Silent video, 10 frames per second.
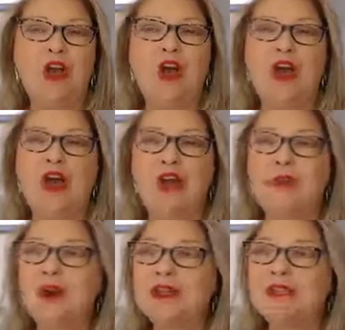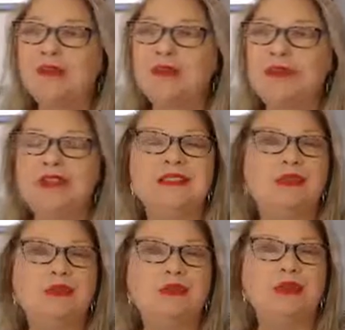on what some of these
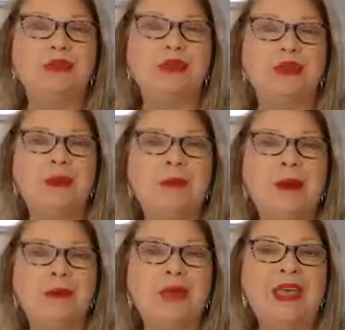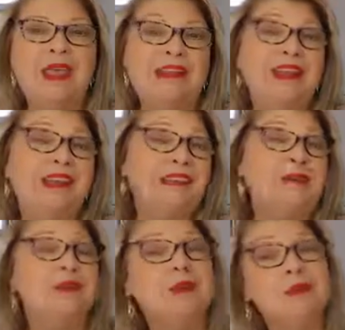issues are that come up. And now
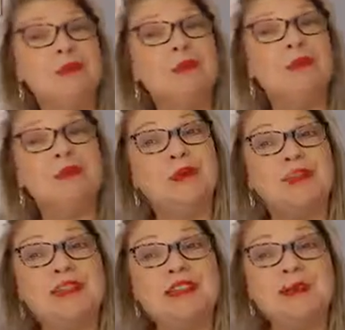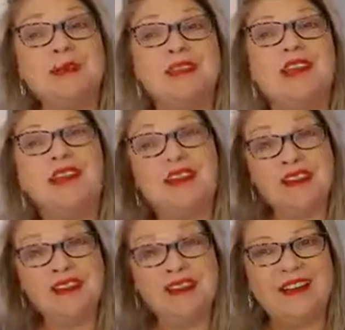sometimes you're able to relate to them and say,
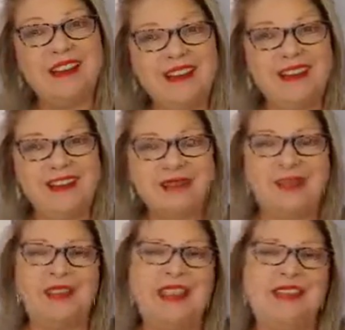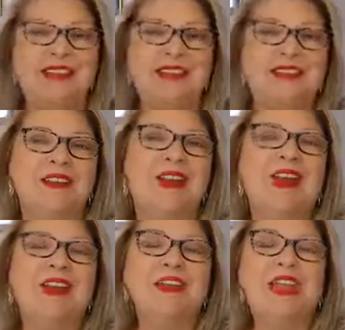that is what that is.
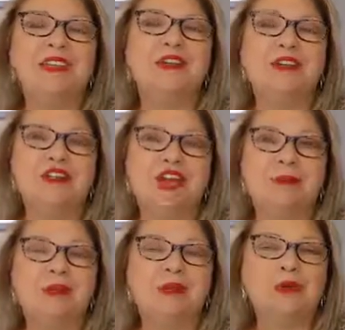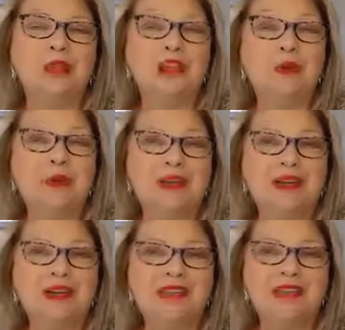That's our job, to create
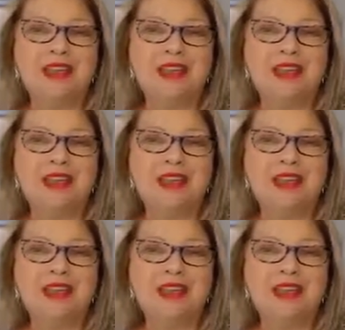awareness.